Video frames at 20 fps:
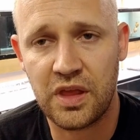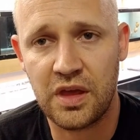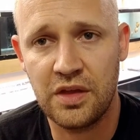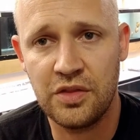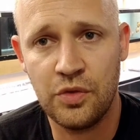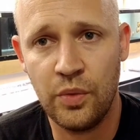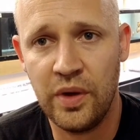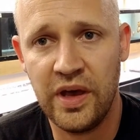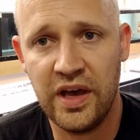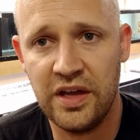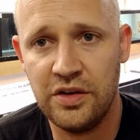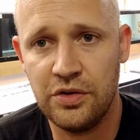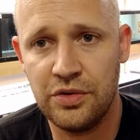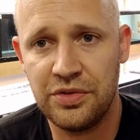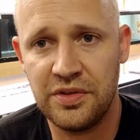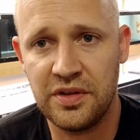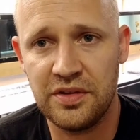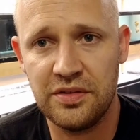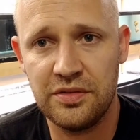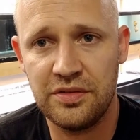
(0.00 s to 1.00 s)
the way I do
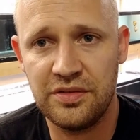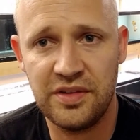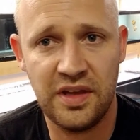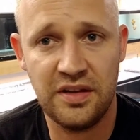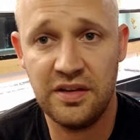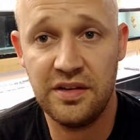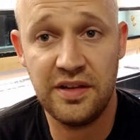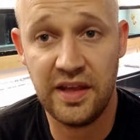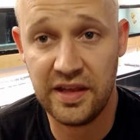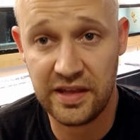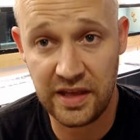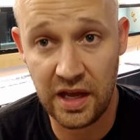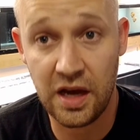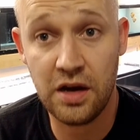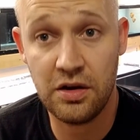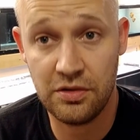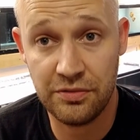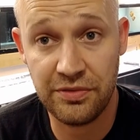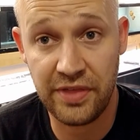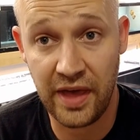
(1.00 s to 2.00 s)
things, tend to take
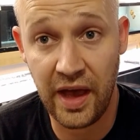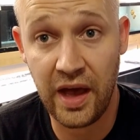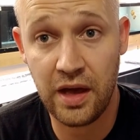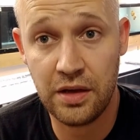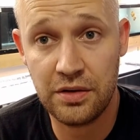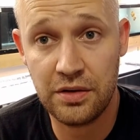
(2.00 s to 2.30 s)
care of that.